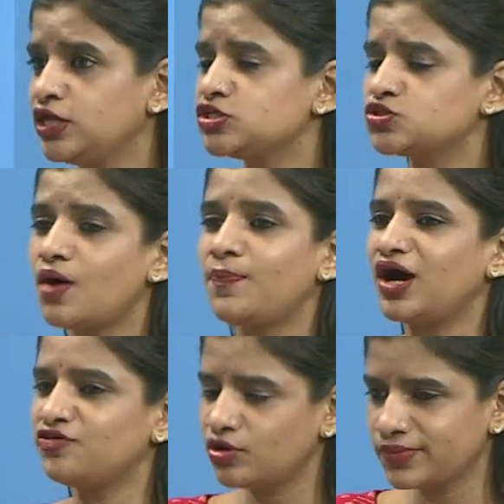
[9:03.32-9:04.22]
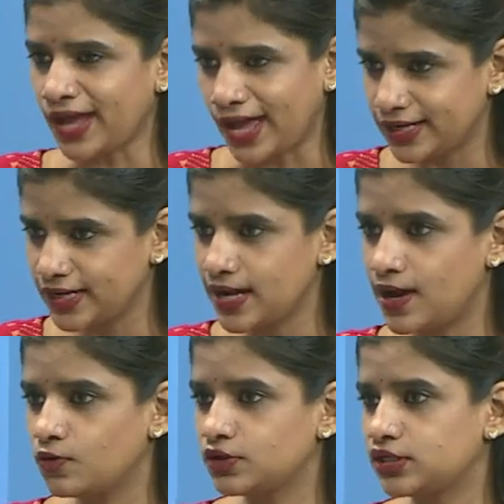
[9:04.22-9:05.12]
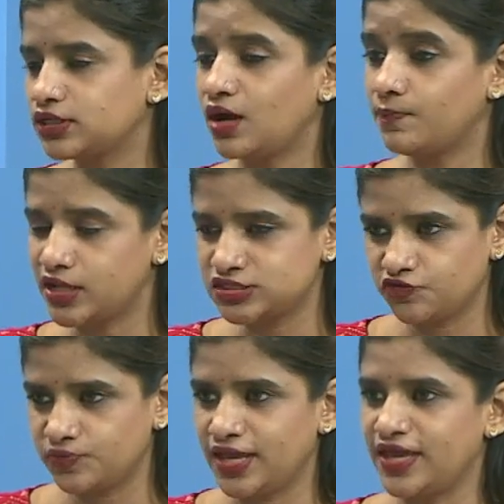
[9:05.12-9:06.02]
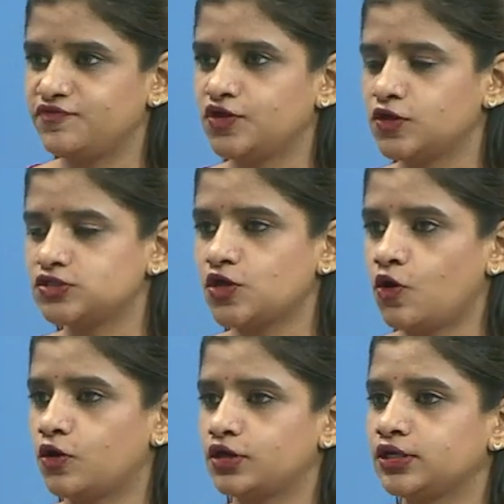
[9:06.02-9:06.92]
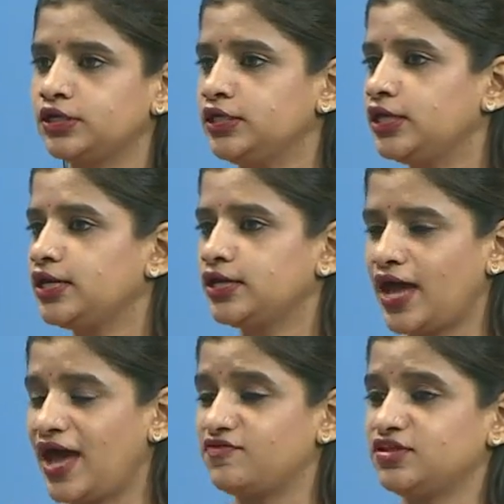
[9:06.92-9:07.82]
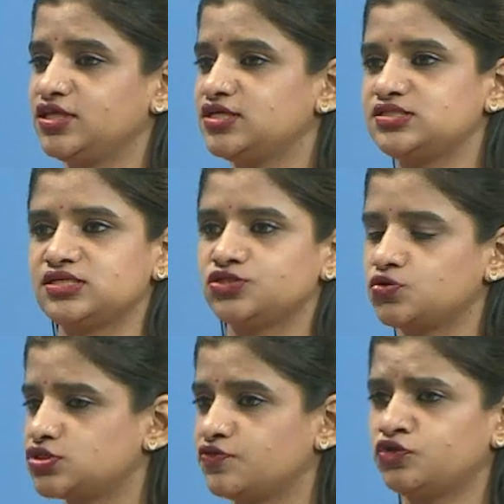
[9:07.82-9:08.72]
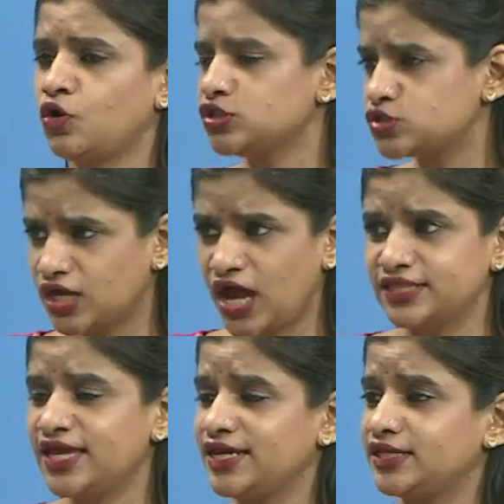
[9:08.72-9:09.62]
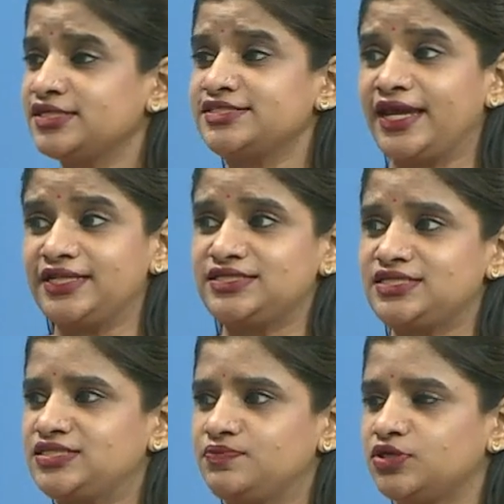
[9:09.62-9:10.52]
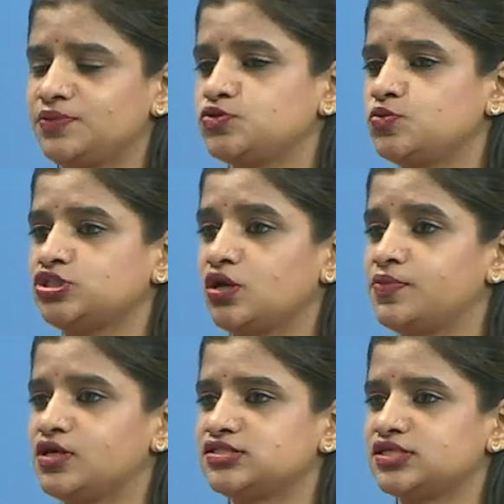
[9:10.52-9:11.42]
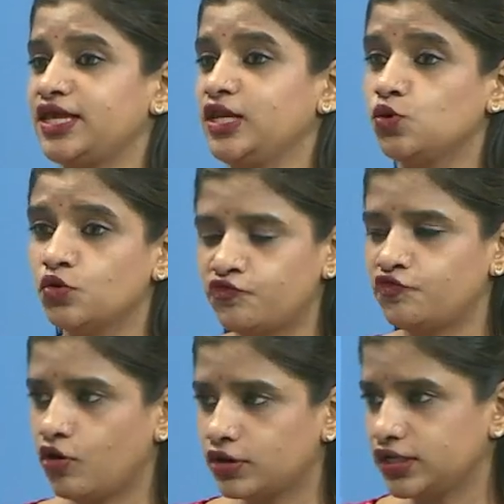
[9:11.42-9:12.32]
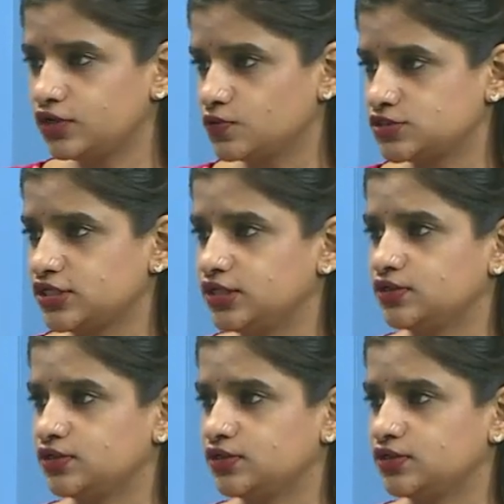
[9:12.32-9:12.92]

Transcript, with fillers: So apart from carrying out compulsive behaviors or having these intrusive thoughts, are there any other signs and symptoms which a person can look for in OCD?